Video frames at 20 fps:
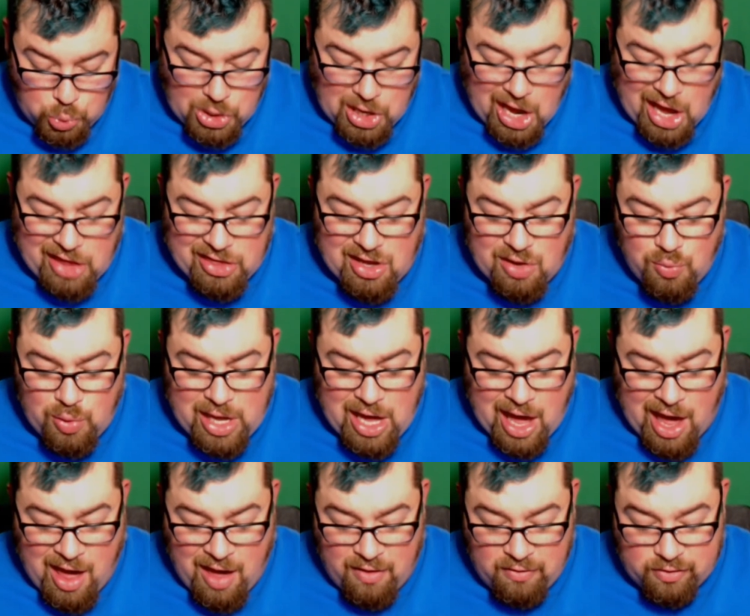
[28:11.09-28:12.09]
And then we
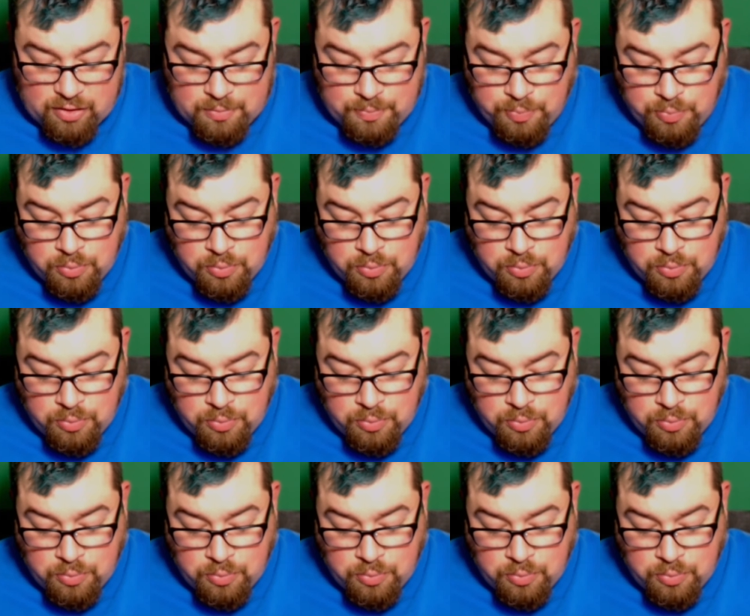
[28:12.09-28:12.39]
have